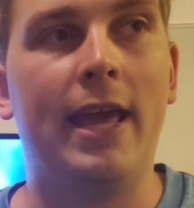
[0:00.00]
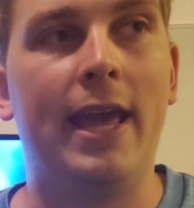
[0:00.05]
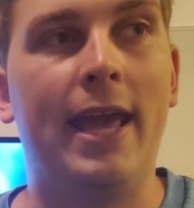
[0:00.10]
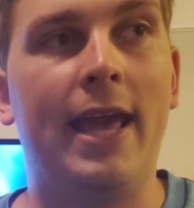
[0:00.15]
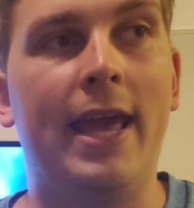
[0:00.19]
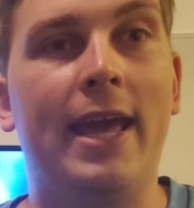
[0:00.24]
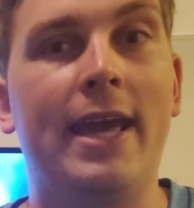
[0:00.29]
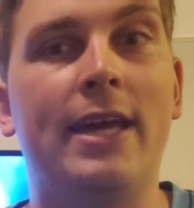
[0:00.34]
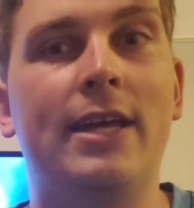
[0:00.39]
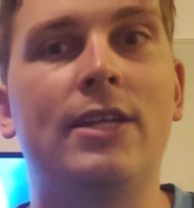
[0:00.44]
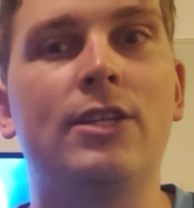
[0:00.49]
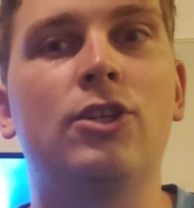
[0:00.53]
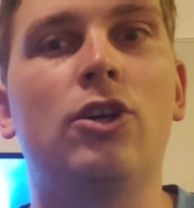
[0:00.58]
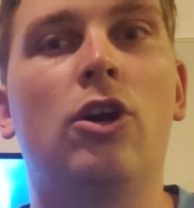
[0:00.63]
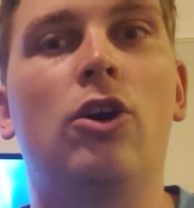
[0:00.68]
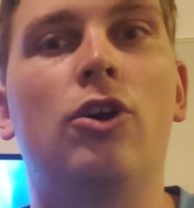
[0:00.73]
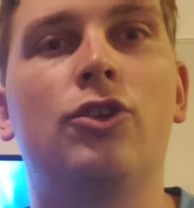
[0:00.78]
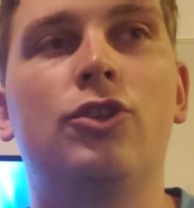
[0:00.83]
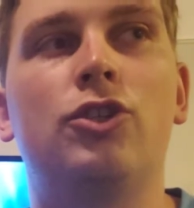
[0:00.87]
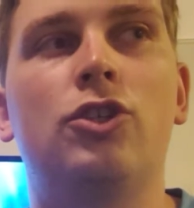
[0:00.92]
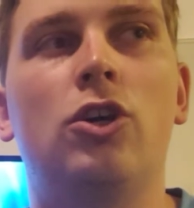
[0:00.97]
And
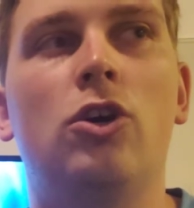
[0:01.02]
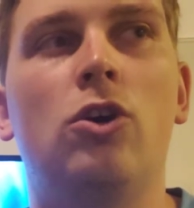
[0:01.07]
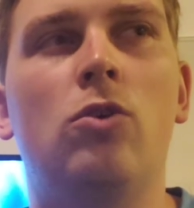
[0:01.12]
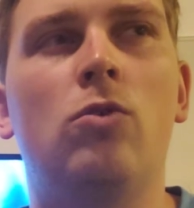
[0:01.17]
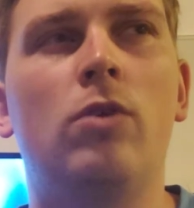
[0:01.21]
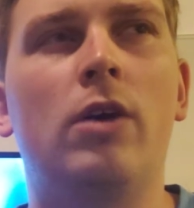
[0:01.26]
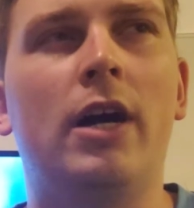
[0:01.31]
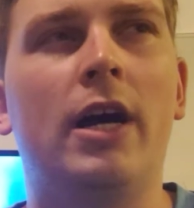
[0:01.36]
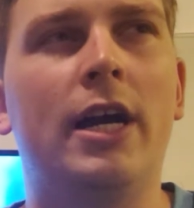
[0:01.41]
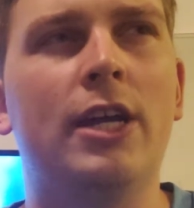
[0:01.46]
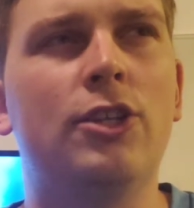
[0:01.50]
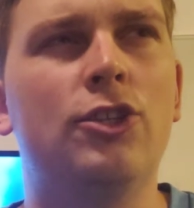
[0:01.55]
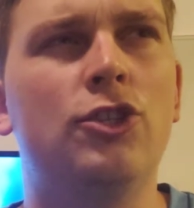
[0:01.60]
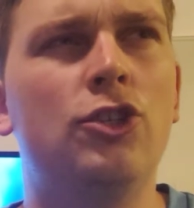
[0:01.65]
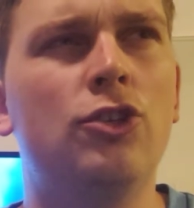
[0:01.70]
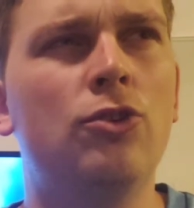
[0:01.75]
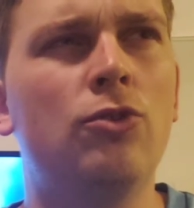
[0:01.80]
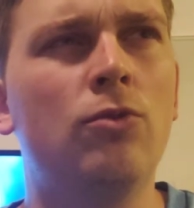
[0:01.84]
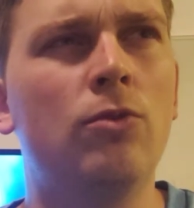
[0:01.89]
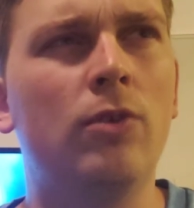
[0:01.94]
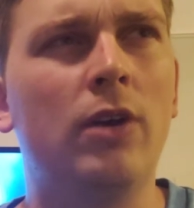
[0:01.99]
also,
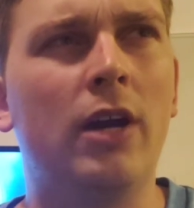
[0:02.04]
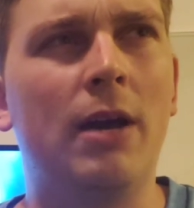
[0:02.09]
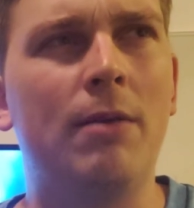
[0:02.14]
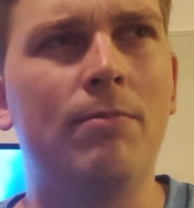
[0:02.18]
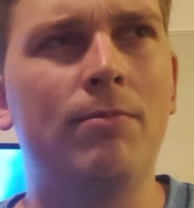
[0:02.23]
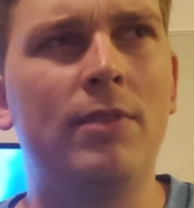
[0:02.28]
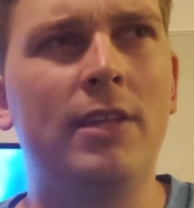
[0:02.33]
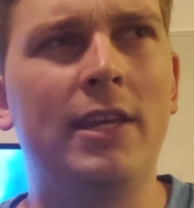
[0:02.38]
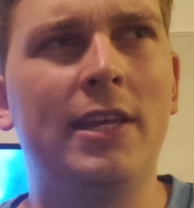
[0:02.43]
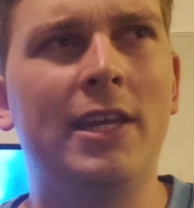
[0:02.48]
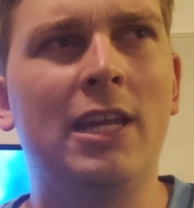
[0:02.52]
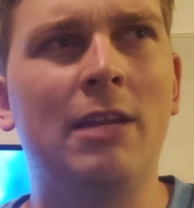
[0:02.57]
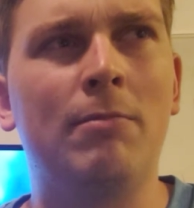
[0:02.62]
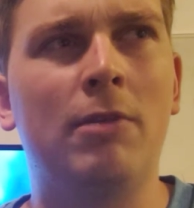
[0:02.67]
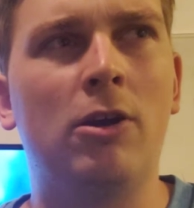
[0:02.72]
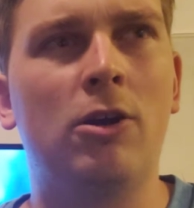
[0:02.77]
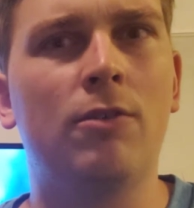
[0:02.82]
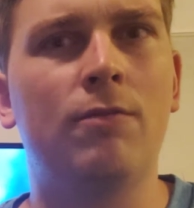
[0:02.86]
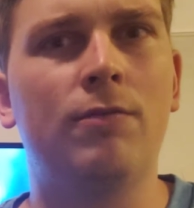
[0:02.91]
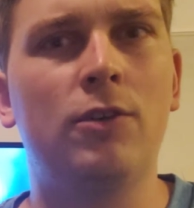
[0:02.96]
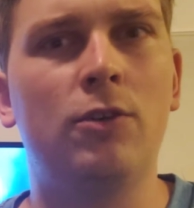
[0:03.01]
I'm thinking about
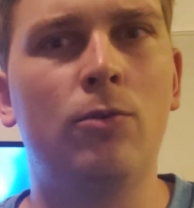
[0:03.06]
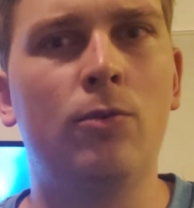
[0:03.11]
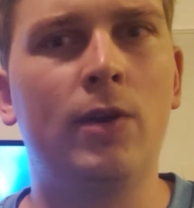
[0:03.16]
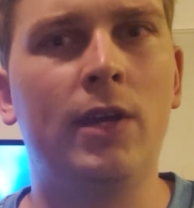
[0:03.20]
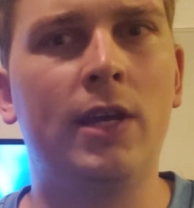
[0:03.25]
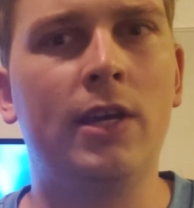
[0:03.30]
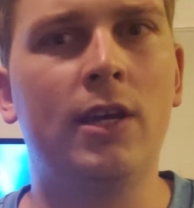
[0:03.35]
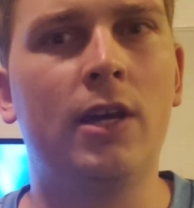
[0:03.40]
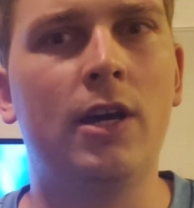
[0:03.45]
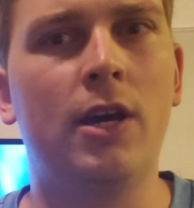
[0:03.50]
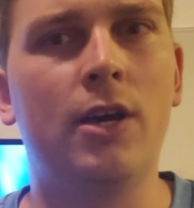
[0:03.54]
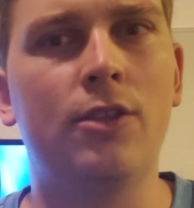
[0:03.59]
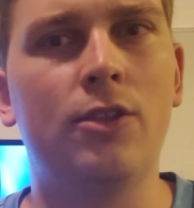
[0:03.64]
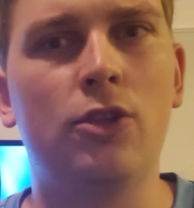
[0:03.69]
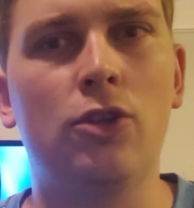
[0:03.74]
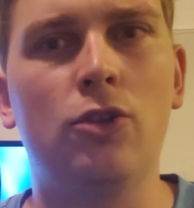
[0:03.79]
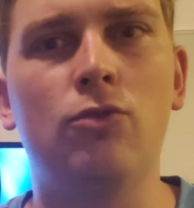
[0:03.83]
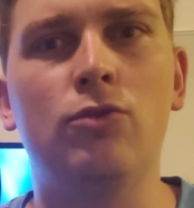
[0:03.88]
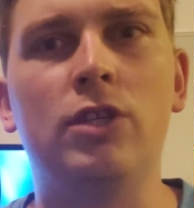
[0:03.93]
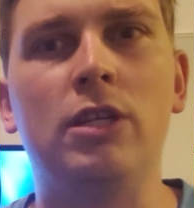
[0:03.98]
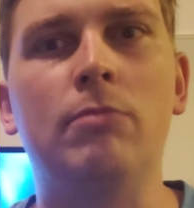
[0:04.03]
reviewing the
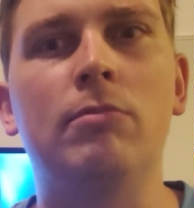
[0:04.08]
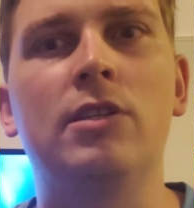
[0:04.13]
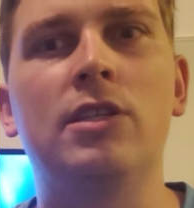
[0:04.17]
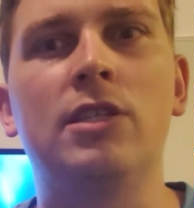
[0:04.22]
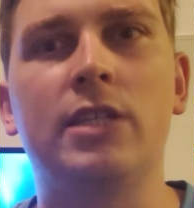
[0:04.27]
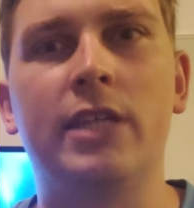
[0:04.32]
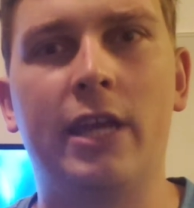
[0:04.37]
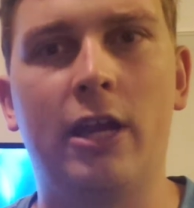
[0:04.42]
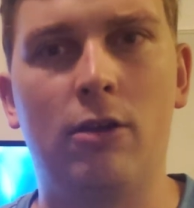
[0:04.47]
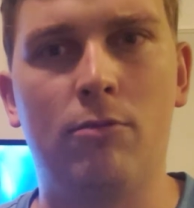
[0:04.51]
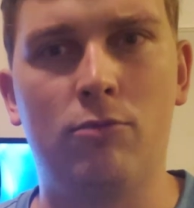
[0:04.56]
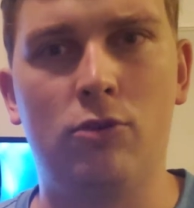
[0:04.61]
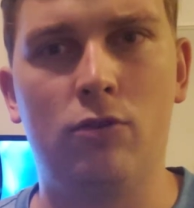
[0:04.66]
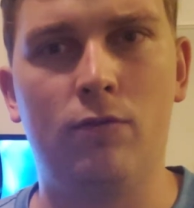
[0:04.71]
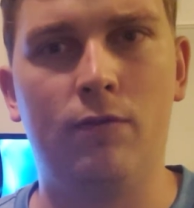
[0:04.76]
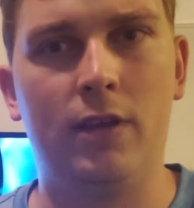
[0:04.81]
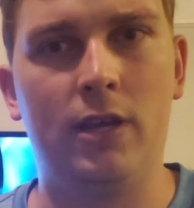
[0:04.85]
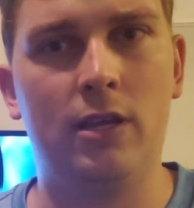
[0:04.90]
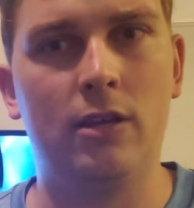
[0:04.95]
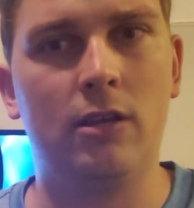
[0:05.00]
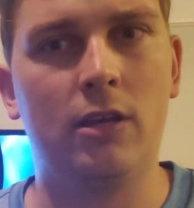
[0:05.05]
new Demon Slayer
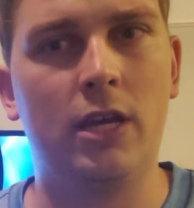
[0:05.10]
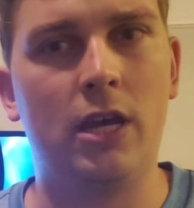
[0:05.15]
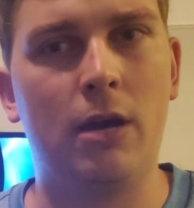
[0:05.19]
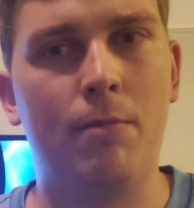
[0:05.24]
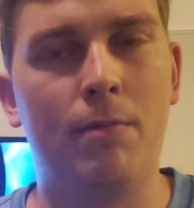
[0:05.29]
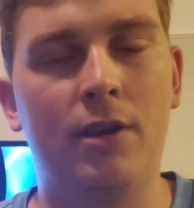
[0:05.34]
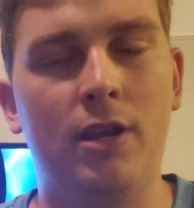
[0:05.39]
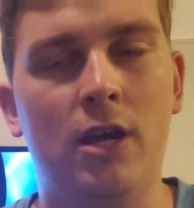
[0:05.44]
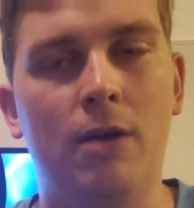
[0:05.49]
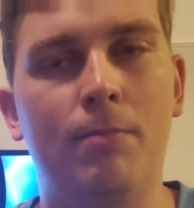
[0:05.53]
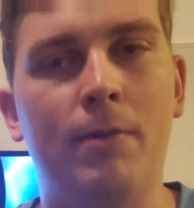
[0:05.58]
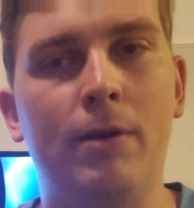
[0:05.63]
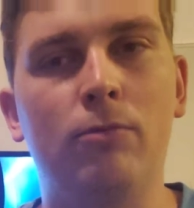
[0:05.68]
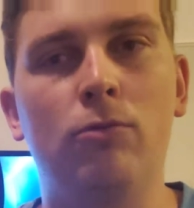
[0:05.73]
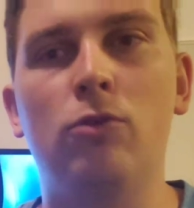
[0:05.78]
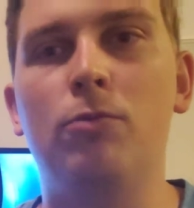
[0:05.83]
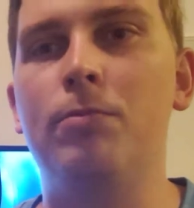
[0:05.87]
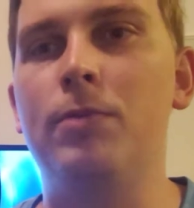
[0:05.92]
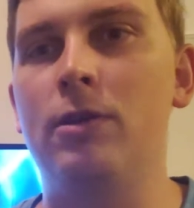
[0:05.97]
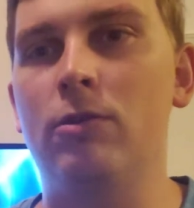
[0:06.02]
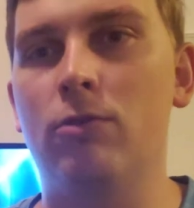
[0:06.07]
movie coming up. I
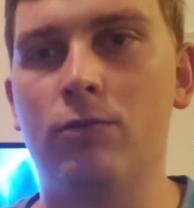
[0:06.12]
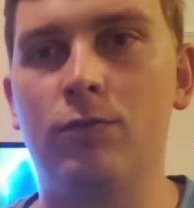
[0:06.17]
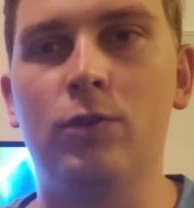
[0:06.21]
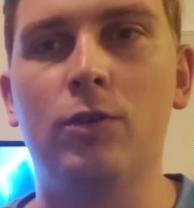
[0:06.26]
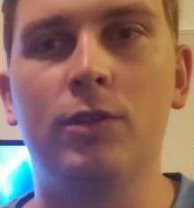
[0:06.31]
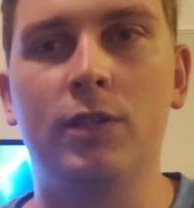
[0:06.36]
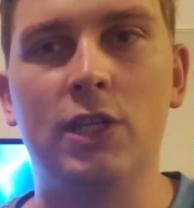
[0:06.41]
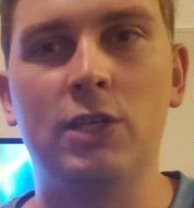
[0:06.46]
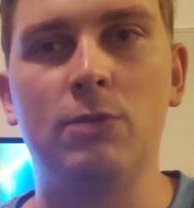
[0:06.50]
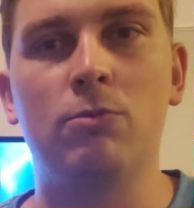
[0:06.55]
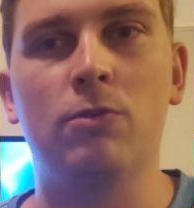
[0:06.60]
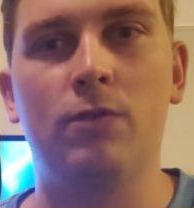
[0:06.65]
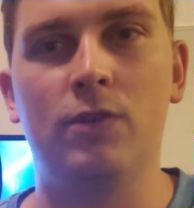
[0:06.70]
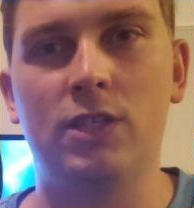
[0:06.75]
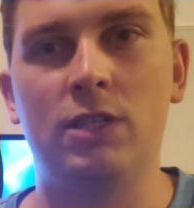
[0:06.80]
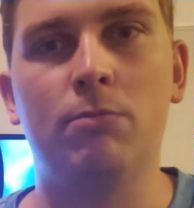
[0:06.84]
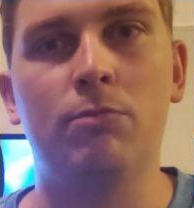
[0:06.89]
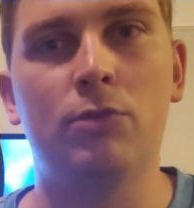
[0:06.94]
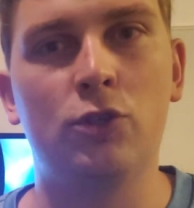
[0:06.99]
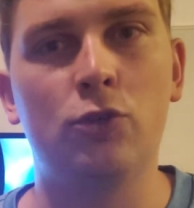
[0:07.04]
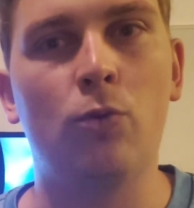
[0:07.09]
will be reviewing these movies
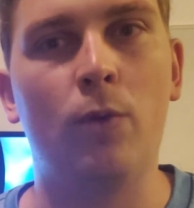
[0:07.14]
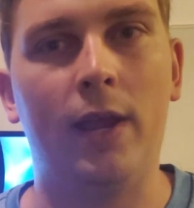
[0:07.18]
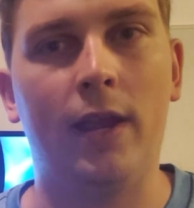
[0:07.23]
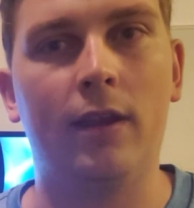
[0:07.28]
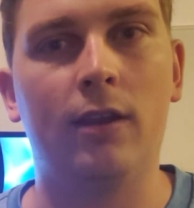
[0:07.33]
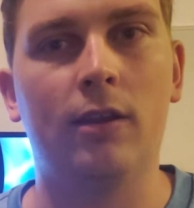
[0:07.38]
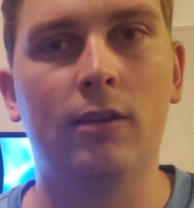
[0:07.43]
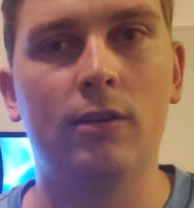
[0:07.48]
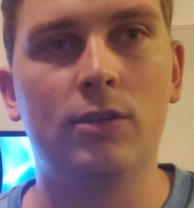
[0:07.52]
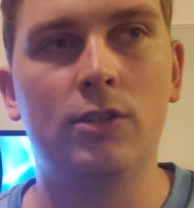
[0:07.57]
in between.